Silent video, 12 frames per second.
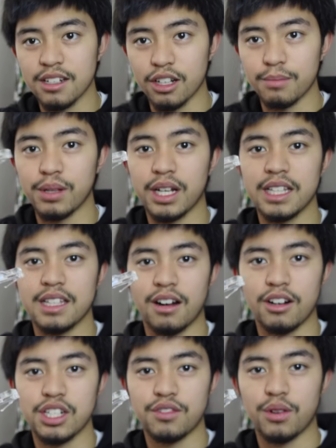you're gonna plug in the
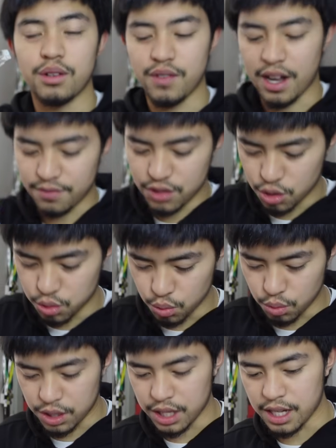R J forty-five
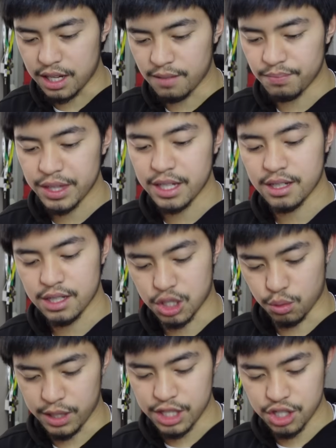to the
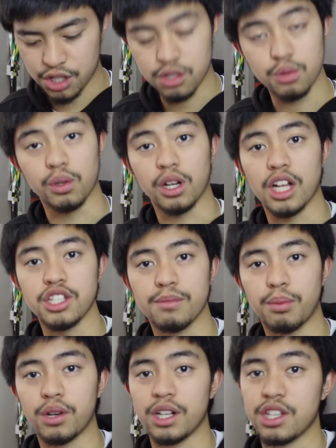switch, to a console
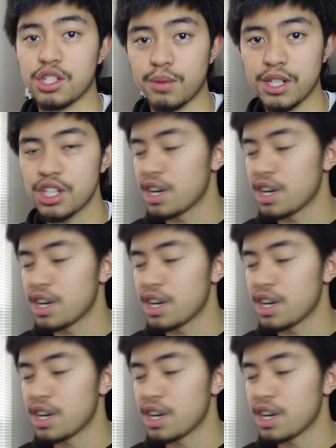port in the switch,